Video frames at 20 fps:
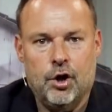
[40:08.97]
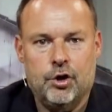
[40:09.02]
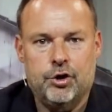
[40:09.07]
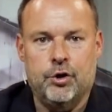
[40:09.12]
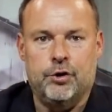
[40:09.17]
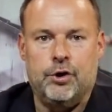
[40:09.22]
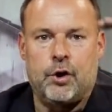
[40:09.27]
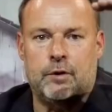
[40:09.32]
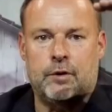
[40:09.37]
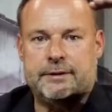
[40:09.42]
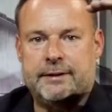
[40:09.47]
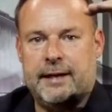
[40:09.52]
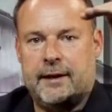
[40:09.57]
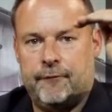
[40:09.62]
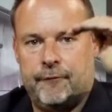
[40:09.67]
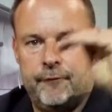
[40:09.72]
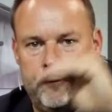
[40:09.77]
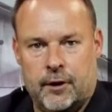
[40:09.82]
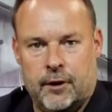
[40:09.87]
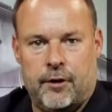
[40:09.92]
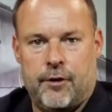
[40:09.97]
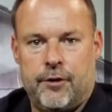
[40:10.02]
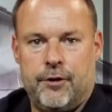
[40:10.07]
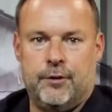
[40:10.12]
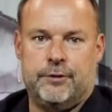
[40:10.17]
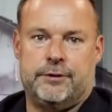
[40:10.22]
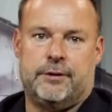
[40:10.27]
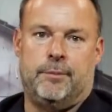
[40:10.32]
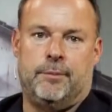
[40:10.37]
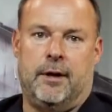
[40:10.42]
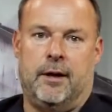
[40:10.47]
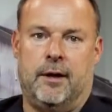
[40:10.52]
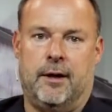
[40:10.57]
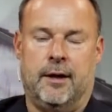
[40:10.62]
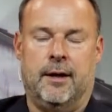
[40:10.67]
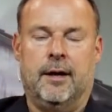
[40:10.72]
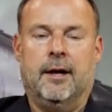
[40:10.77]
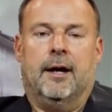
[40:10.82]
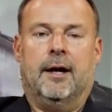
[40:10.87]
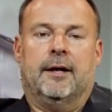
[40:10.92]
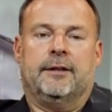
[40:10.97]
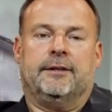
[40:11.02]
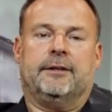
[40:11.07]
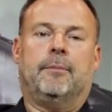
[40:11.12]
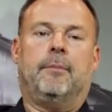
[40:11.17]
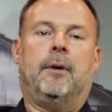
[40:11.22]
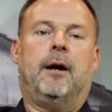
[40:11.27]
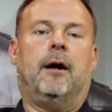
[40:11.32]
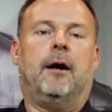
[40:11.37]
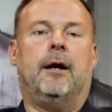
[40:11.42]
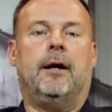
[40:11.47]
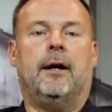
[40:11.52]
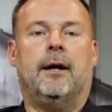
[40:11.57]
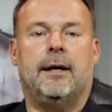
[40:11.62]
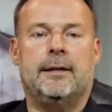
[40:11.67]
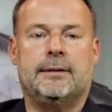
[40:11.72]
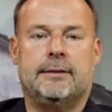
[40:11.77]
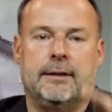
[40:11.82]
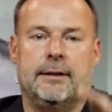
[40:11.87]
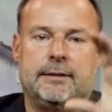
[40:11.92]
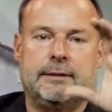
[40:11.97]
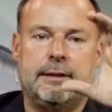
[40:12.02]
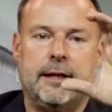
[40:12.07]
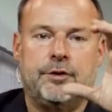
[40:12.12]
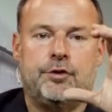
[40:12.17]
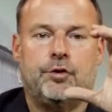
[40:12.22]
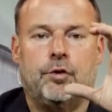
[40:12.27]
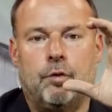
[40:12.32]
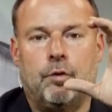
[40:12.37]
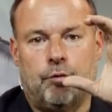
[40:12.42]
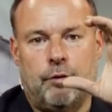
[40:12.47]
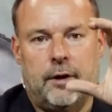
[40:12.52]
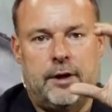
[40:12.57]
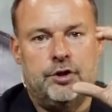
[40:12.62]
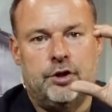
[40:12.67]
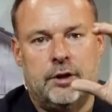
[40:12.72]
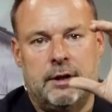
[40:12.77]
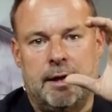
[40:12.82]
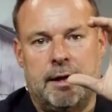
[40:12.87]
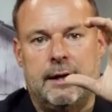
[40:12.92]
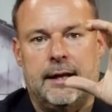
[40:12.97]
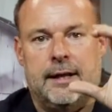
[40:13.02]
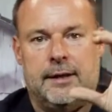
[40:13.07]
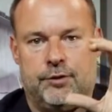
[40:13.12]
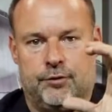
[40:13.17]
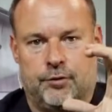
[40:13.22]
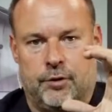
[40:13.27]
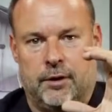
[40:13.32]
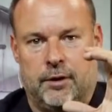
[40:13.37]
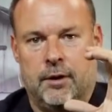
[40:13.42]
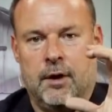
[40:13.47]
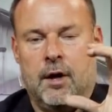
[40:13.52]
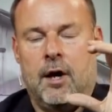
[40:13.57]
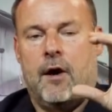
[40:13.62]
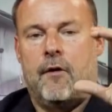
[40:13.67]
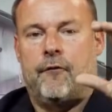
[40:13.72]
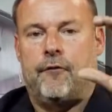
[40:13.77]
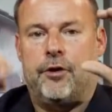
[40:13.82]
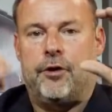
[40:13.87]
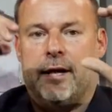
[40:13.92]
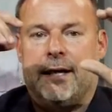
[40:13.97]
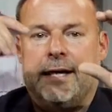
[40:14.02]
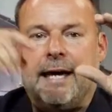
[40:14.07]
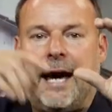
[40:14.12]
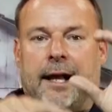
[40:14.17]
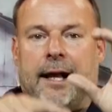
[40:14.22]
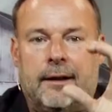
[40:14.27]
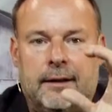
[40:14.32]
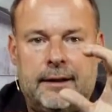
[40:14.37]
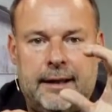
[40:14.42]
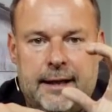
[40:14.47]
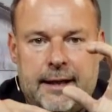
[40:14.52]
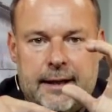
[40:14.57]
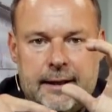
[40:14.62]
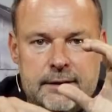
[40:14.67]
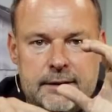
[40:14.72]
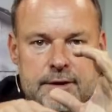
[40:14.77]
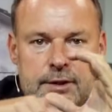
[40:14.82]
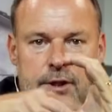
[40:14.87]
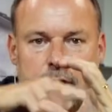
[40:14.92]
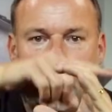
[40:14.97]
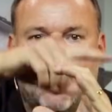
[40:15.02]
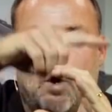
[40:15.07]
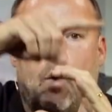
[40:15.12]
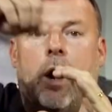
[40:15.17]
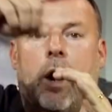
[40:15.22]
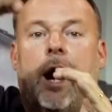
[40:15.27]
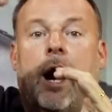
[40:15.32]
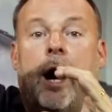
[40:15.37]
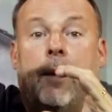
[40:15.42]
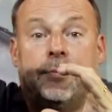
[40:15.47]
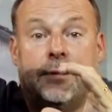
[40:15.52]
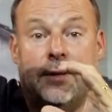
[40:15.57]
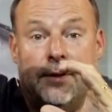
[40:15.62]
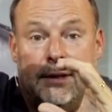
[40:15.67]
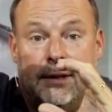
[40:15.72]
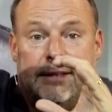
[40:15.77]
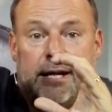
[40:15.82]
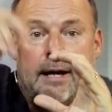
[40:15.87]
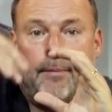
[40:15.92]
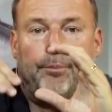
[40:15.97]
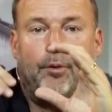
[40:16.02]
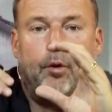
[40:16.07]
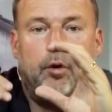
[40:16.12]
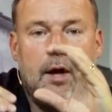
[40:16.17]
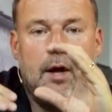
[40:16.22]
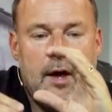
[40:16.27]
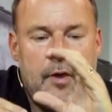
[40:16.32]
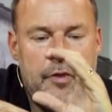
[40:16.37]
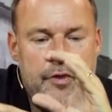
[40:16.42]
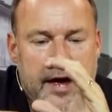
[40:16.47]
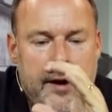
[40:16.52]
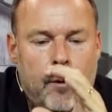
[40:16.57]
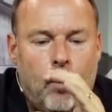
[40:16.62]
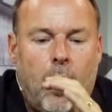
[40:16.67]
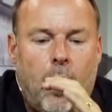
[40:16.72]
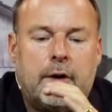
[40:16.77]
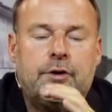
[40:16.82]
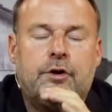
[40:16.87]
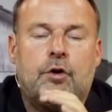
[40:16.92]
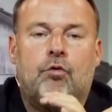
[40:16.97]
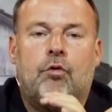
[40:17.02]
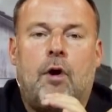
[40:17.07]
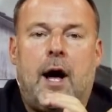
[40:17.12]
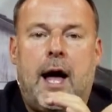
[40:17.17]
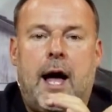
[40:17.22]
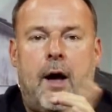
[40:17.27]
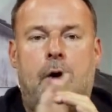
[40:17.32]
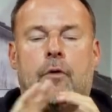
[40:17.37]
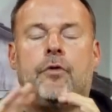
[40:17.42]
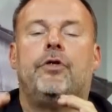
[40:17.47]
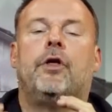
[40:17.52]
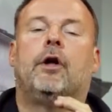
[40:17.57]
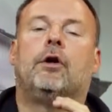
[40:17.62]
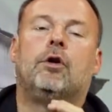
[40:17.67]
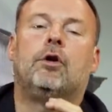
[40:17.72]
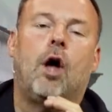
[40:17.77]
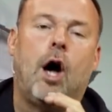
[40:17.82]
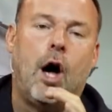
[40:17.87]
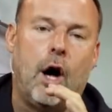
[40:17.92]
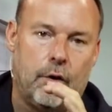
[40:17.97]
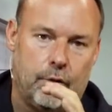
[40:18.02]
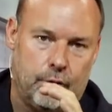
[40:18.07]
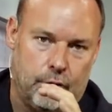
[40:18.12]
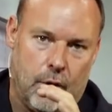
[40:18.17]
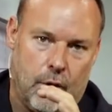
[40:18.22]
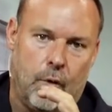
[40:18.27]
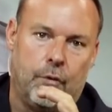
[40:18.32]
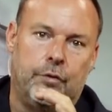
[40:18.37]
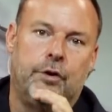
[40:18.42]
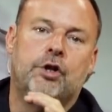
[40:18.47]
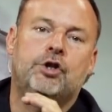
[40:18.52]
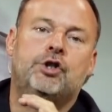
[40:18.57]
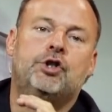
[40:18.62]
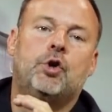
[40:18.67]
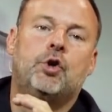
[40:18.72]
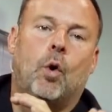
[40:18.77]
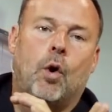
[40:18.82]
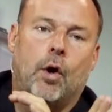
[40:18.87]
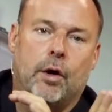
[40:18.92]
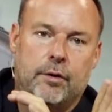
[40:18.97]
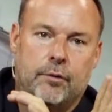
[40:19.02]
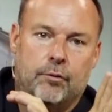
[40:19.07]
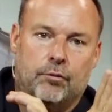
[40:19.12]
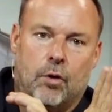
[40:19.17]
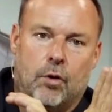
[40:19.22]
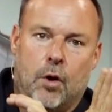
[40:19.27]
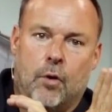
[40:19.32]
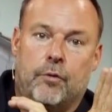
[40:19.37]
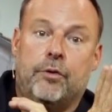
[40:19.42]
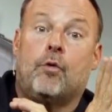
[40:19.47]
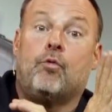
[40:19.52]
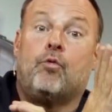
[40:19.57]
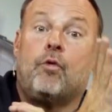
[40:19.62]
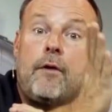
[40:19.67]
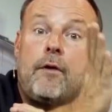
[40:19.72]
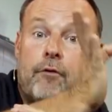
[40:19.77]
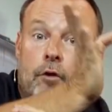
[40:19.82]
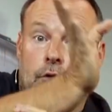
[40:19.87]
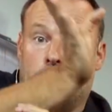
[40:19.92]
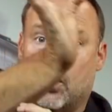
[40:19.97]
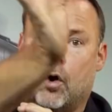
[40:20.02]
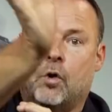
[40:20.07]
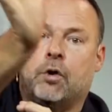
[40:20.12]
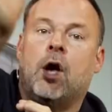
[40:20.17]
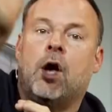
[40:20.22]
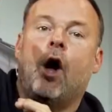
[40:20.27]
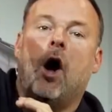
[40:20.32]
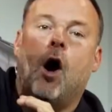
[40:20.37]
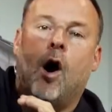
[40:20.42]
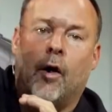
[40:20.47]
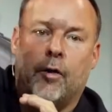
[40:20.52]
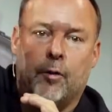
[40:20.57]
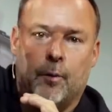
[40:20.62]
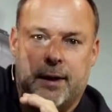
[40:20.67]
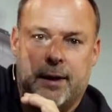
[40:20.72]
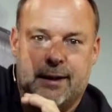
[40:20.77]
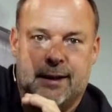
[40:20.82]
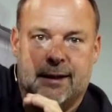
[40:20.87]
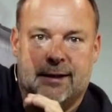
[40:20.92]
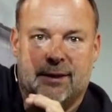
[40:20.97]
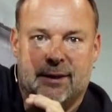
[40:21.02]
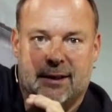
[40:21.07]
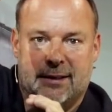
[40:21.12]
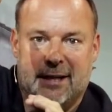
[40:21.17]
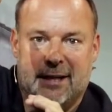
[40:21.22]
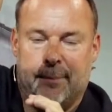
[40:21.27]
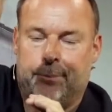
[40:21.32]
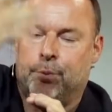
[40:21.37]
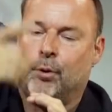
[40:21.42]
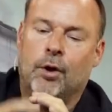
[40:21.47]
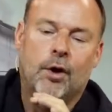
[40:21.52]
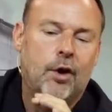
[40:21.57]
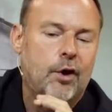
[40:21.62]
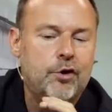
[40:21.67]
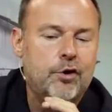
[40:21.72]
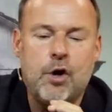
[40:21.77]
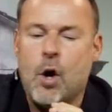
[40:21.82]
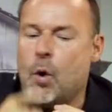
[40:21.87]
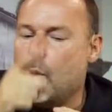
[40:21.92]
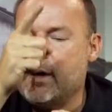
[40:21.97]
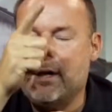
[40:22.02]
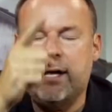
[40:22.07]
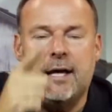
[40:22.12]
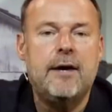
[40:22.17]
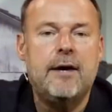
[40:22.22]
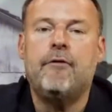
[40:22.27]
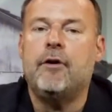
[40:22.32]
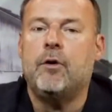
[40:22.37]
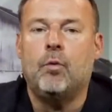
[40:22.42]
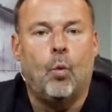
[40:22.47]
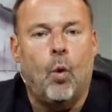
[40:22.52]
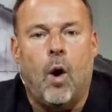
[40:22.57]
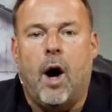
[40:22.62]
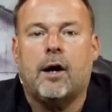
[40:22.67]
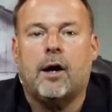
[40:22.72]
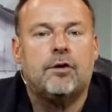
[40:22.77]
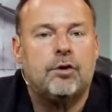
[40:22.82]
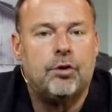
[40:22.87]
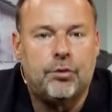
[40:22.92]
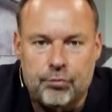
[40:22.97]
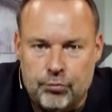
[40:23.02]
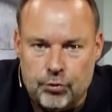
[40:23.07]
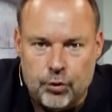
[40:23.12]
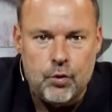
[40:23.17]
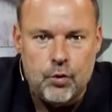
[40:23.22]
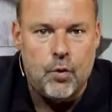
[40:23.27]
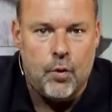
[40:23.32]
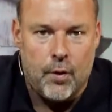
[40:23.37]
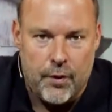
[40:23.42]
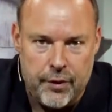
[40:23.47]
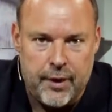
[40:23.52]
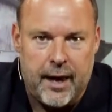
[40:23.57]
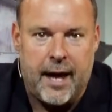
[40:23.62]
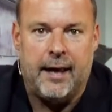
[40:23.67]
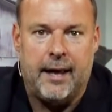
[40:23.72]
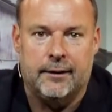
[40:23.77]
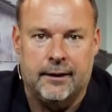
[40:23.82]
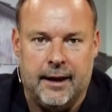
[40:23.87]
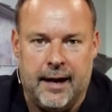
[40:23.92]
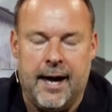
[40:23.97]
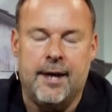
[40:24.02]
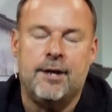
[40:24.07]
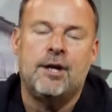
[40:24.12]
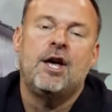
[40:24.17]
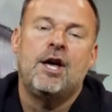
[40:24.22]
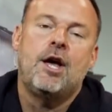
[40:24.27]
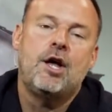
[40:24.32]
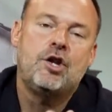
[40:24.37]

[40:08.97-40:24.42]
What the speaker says: You don't set foot through Samaria. Samaria is the central region in Israel. For the Galileans to go up to the temple, they walked around the long road, the Jordan road, the river road, all the way to get to the temple. No one even walked through that land.